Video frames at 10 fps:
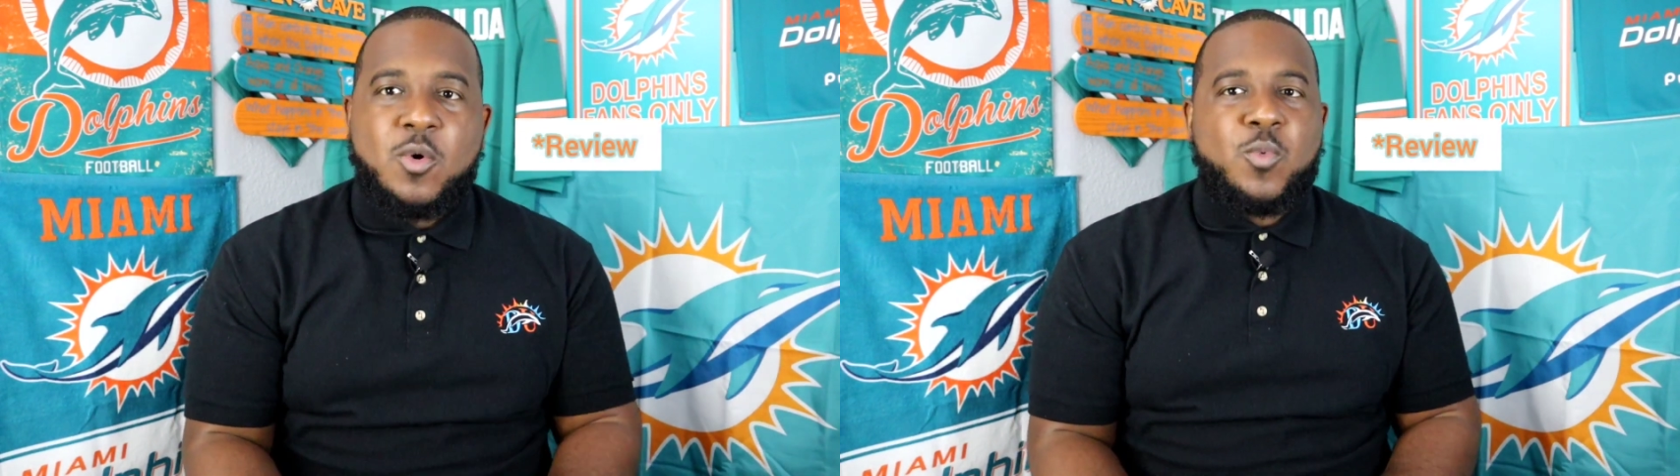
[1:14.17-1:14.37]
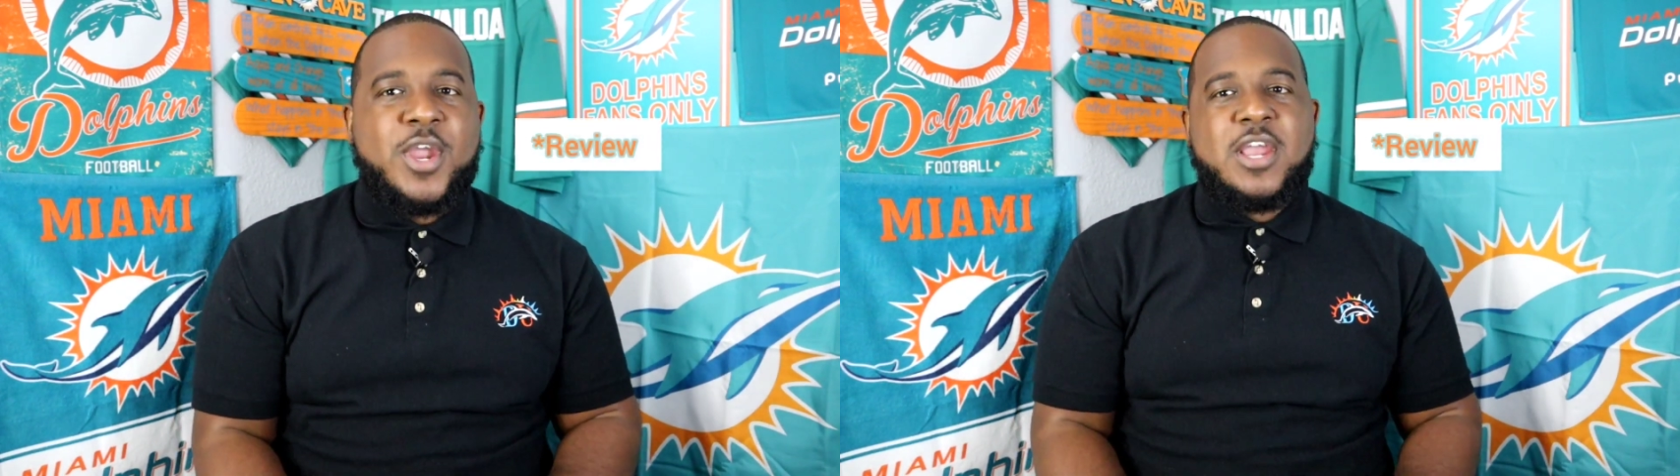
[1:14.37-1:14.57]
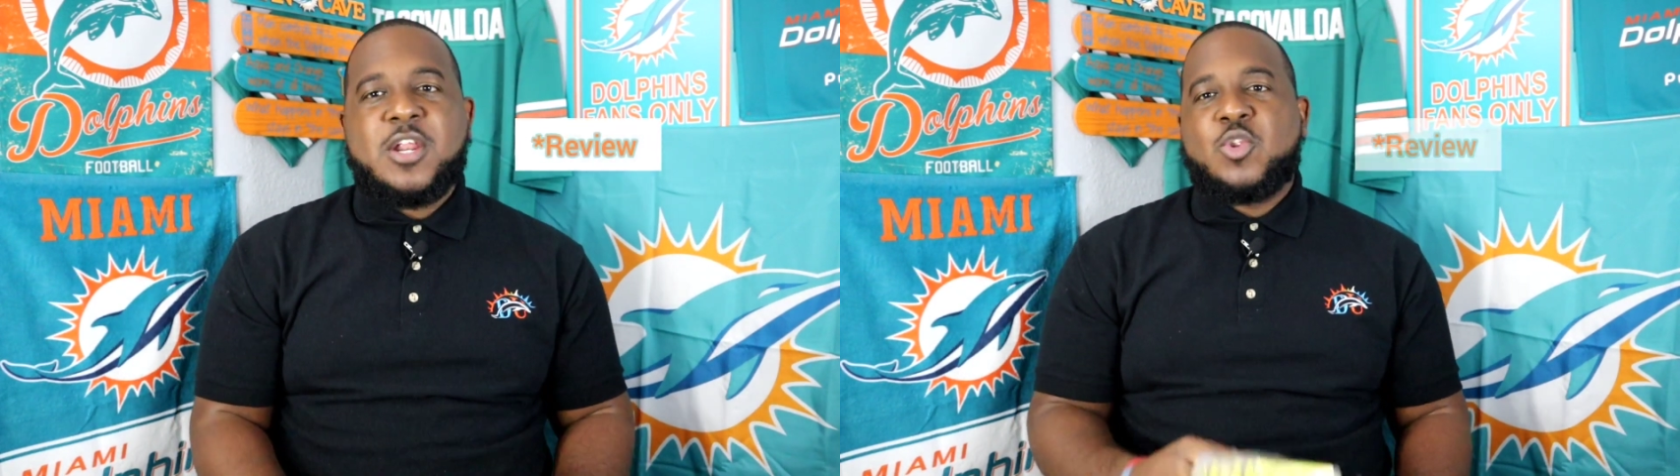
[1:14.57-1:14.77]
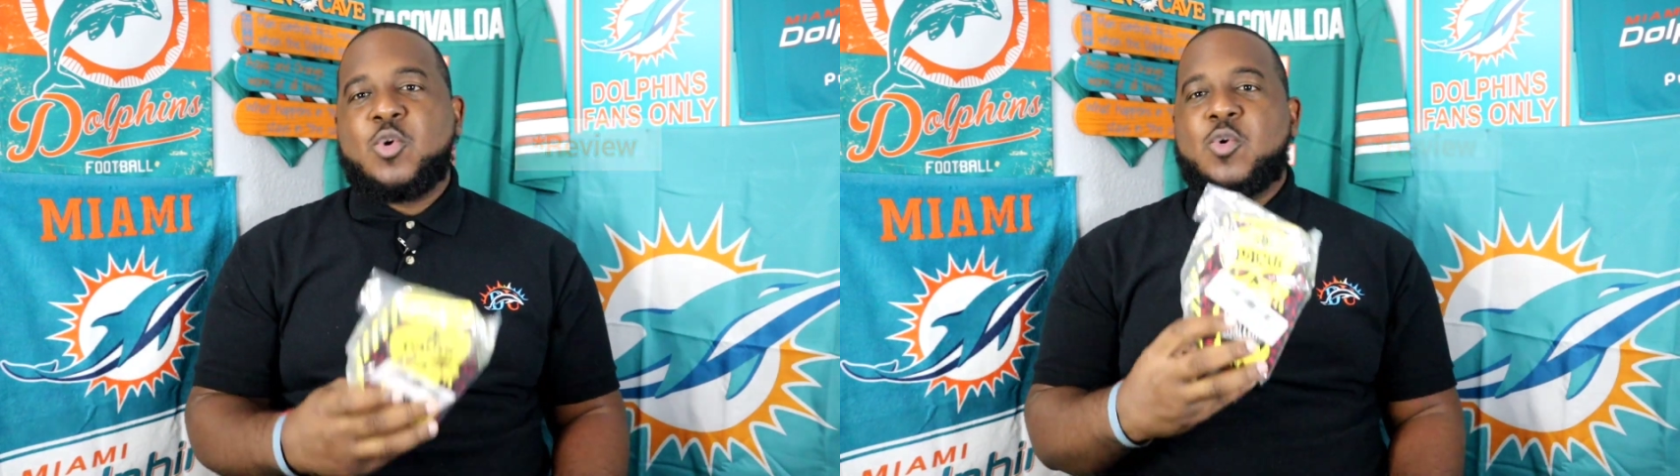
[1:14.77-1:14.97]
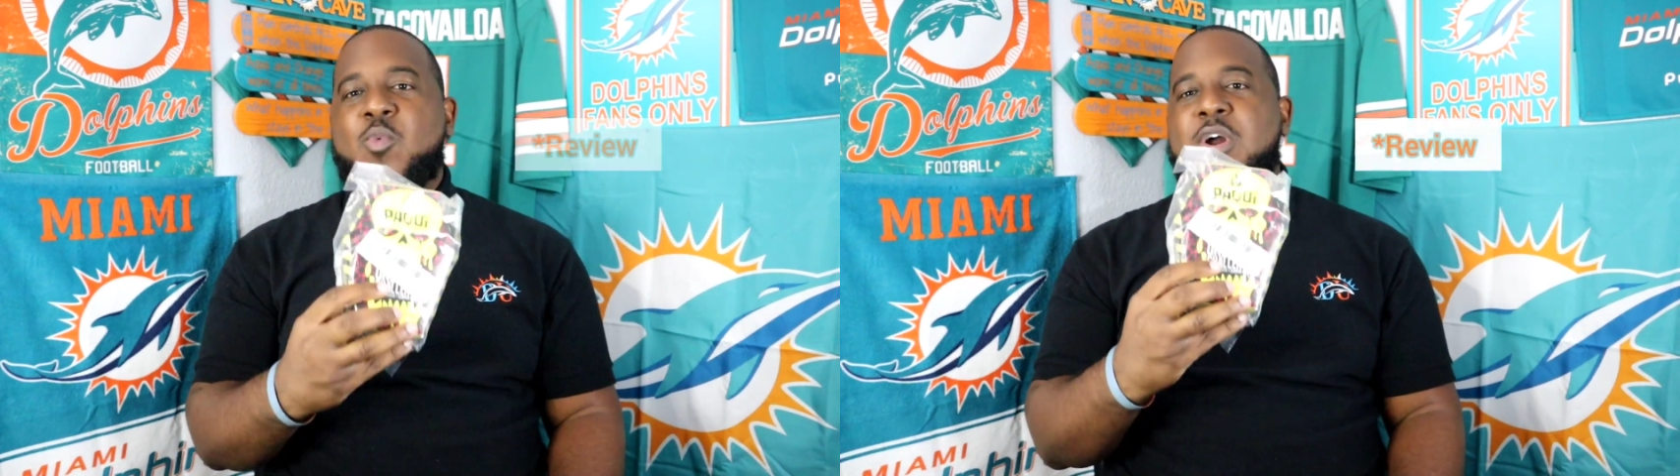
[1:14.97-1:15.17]
We're here to
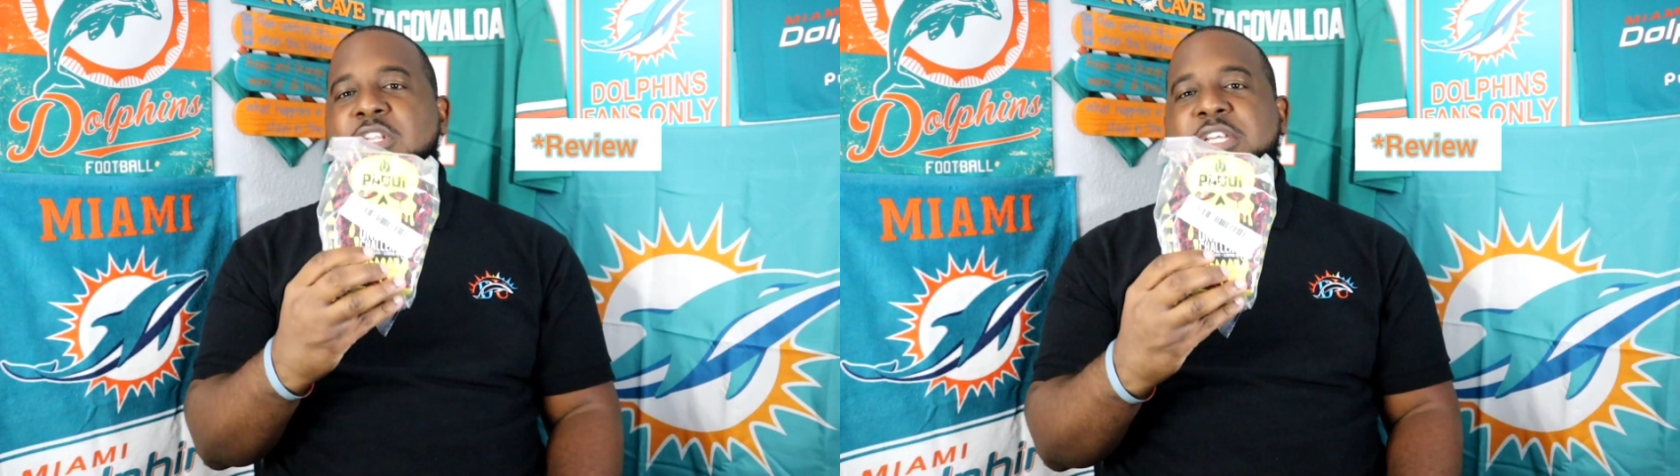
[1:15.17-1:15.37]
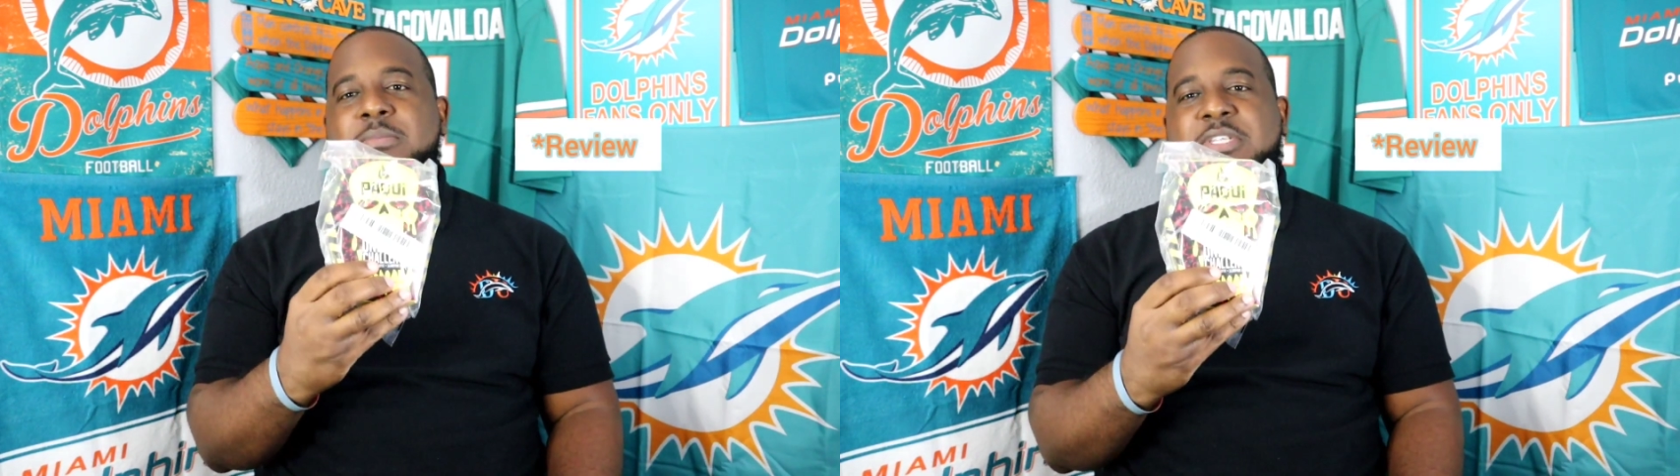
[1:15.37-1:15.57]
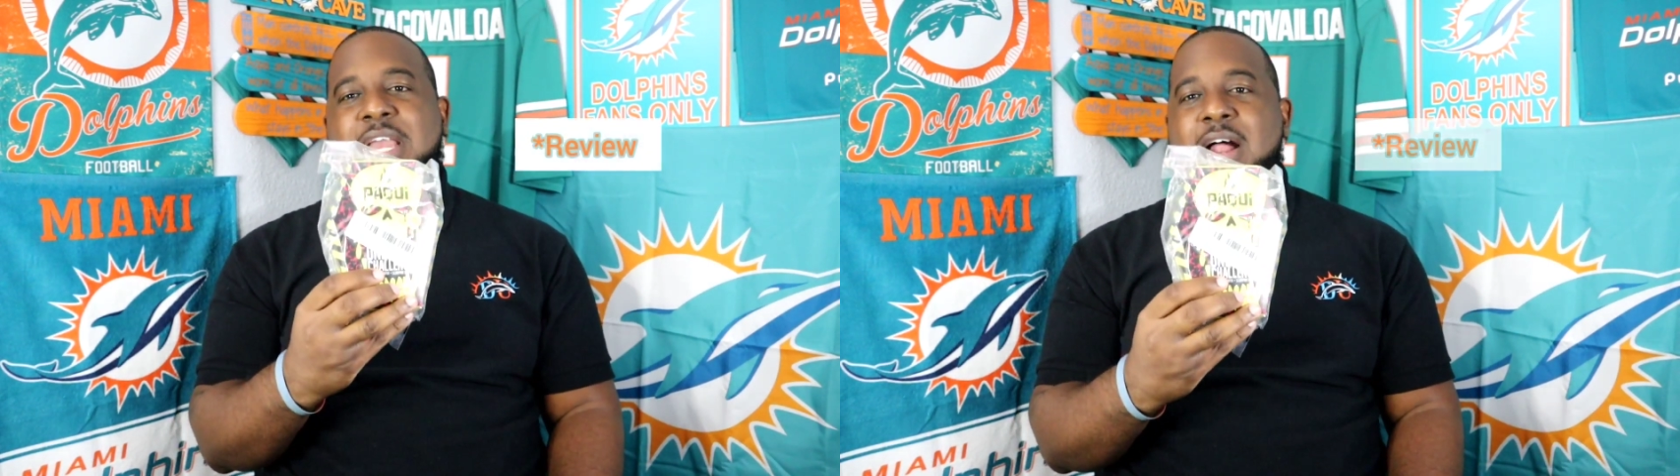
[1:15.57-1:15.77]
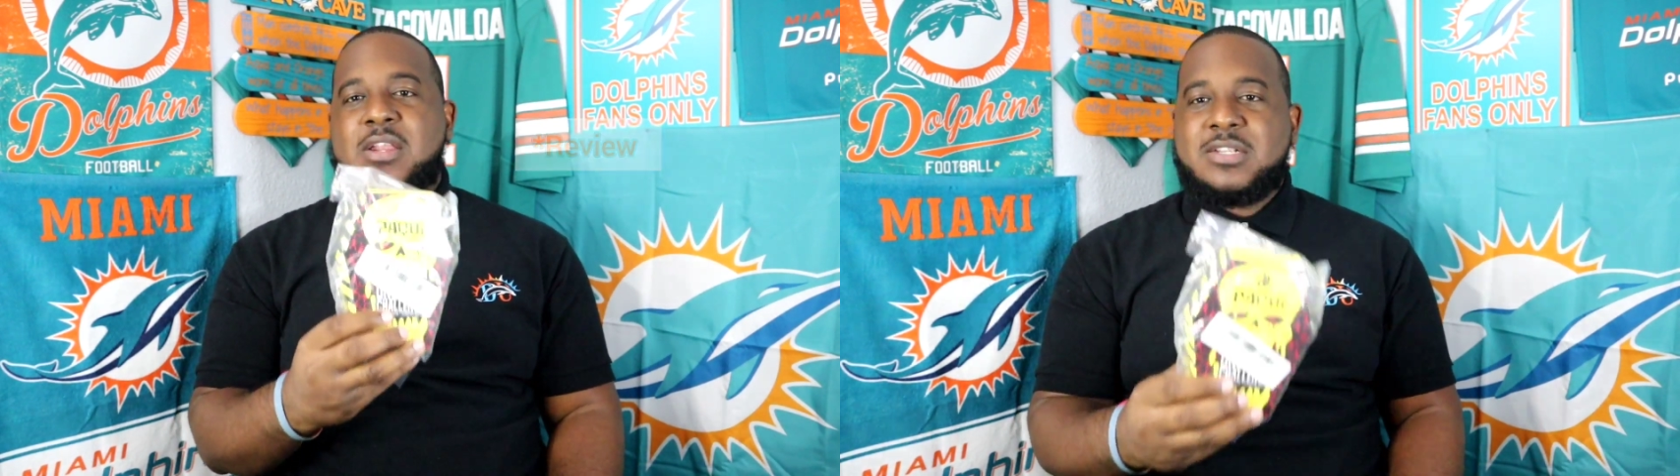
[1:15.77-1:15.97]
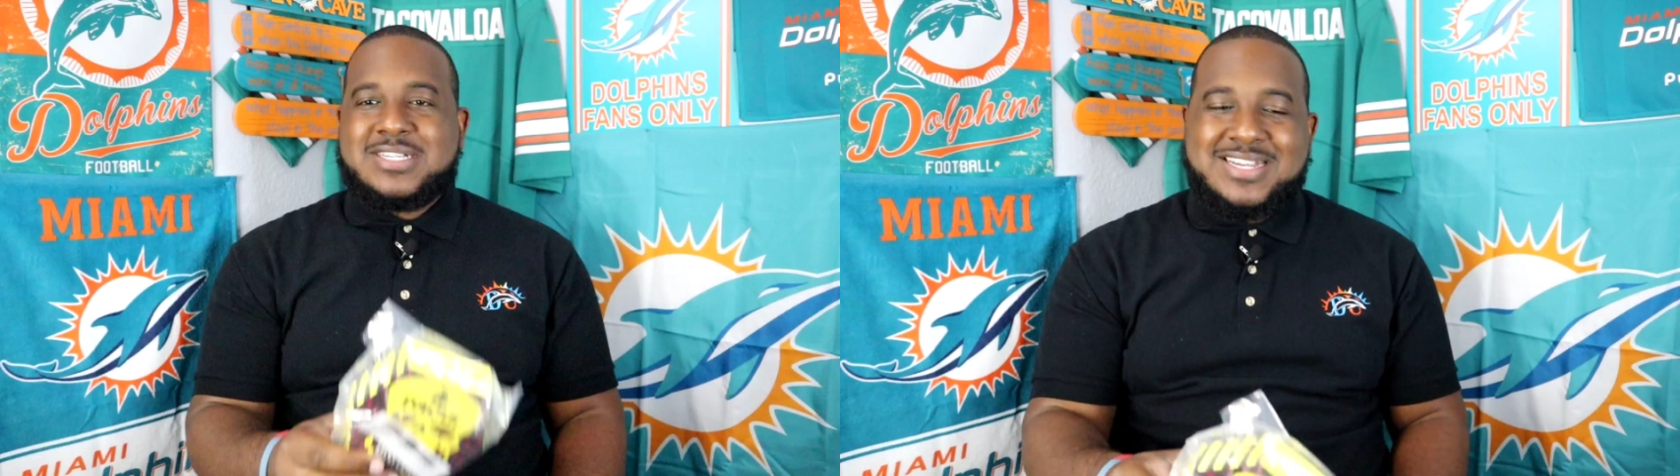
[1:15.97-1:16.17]
do the one chip
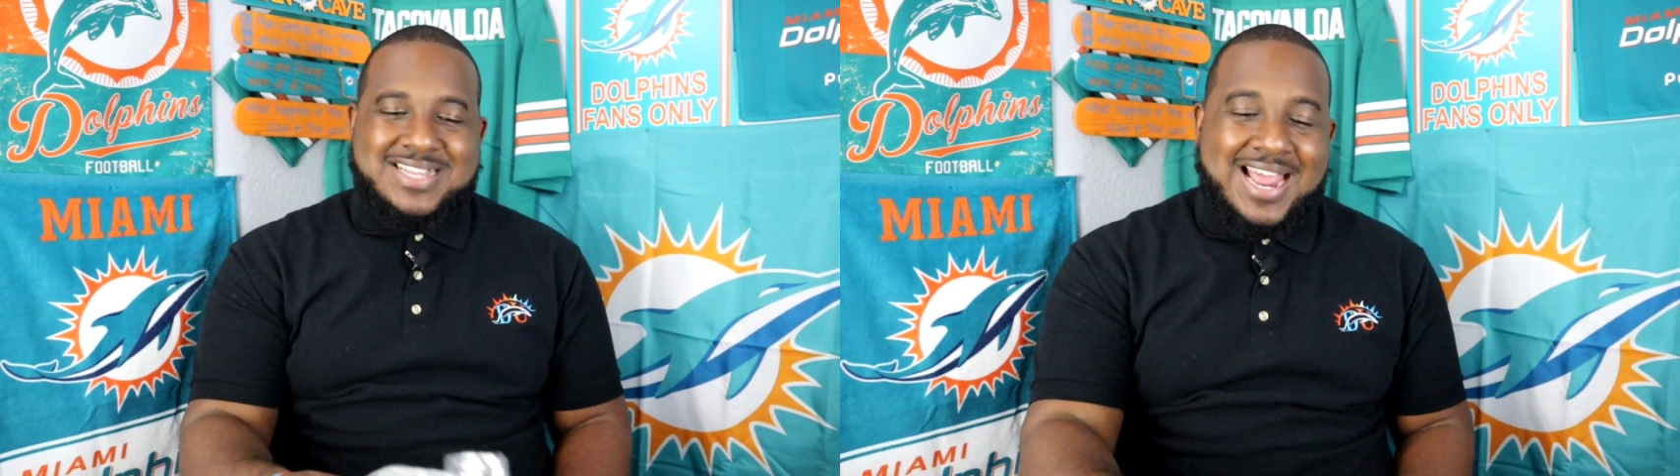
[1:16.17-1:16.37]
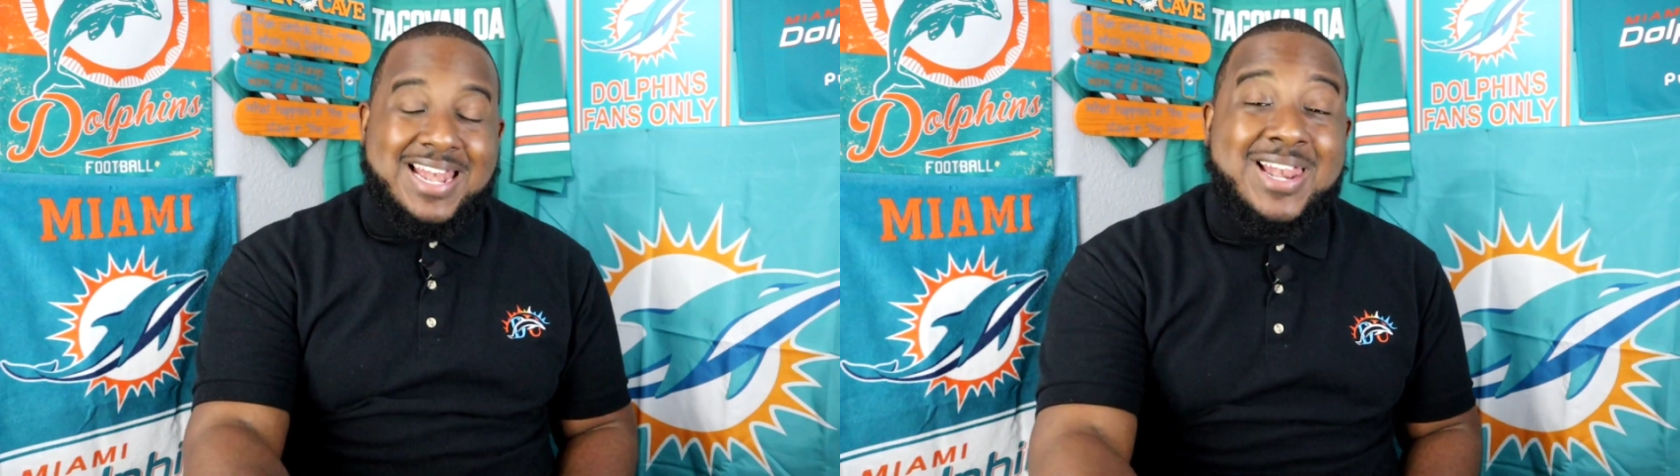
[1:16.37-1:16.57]
challenge because I